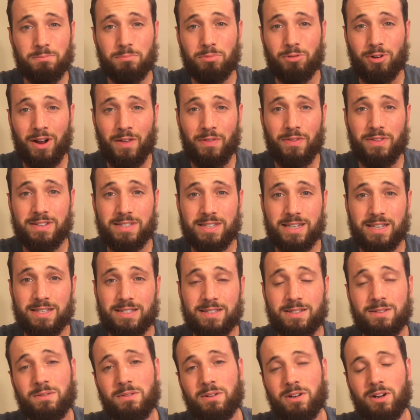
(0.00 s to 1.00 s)

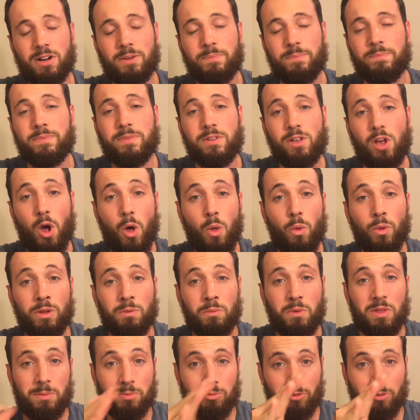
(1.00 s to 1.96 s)
parenthesis or colon with a